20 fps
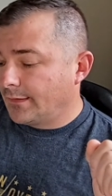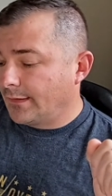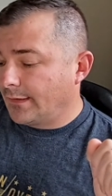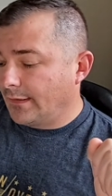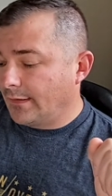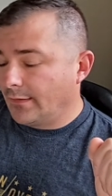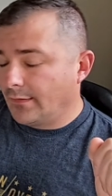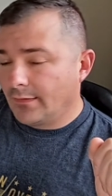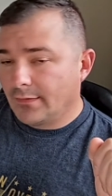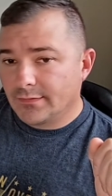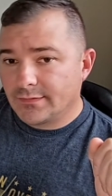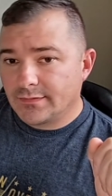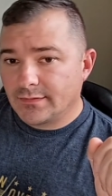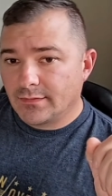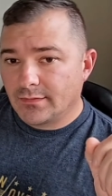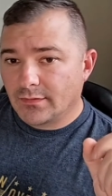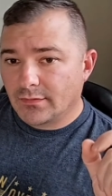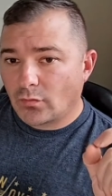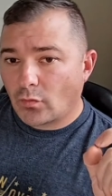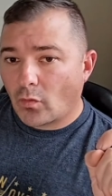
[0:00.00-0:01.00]
There's
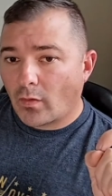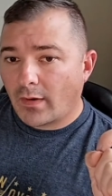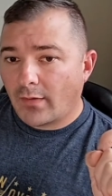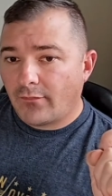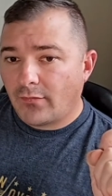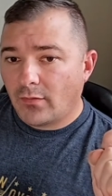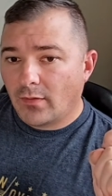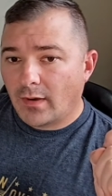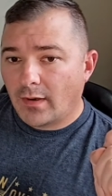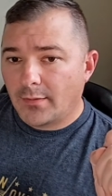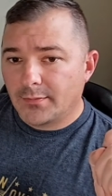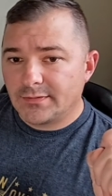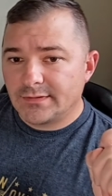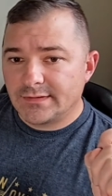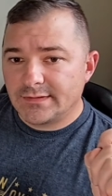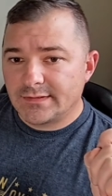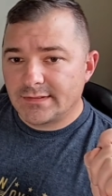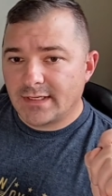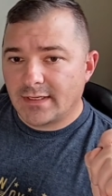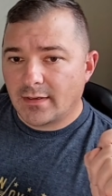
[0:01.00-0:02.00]
quite a few
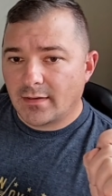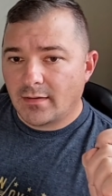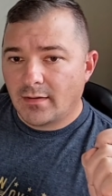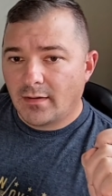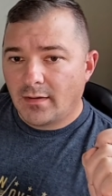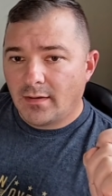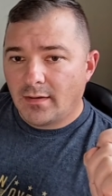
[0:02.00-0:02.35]
options there.